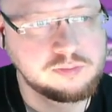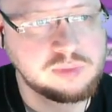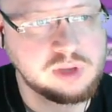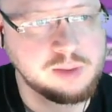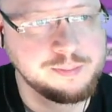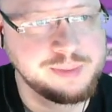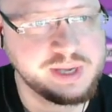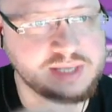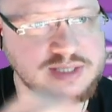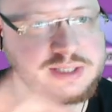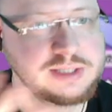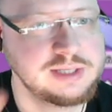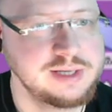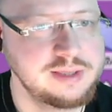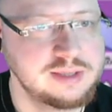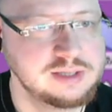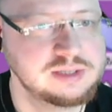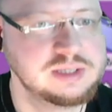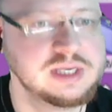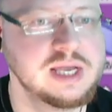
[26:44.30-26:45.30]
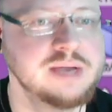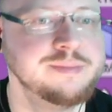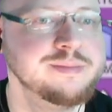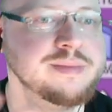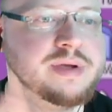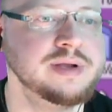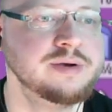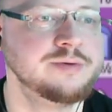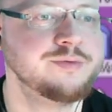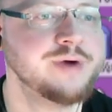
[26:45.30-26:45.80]
basically the same
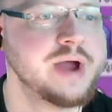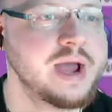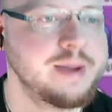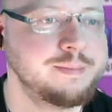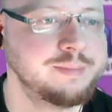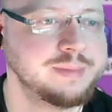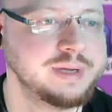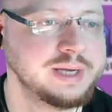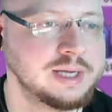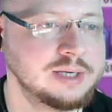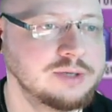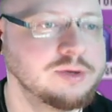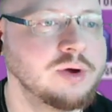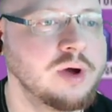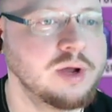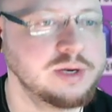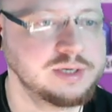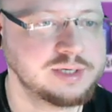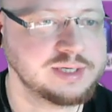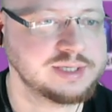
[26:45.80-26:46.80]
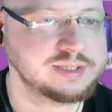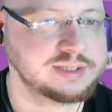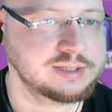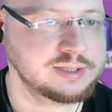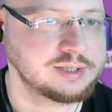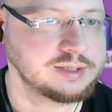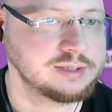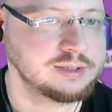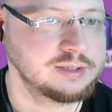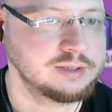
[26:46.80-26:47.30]
in RAM and on
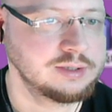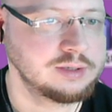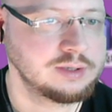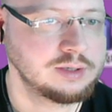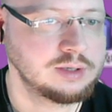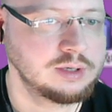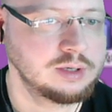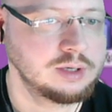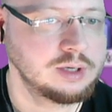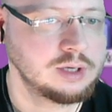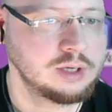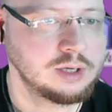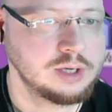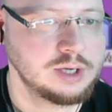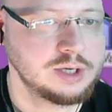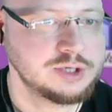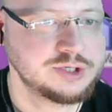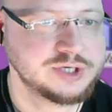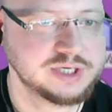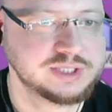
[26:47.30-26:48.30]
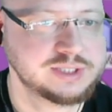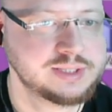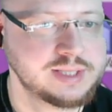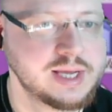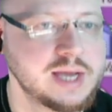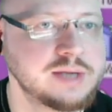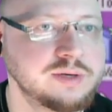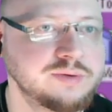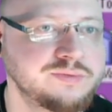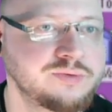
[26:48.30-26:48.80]
disk. Just
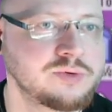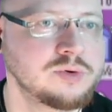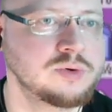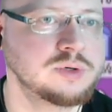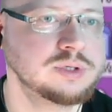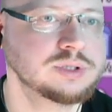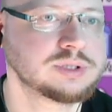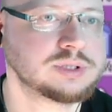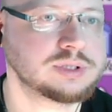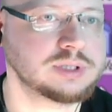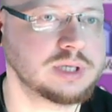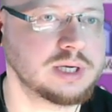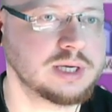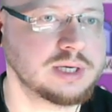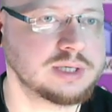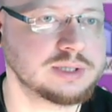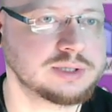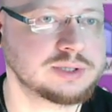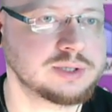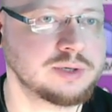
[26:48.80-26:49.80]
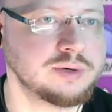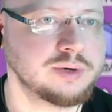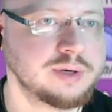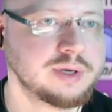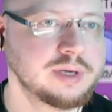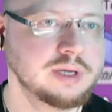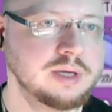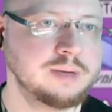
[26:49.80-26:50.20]
that, of course, so a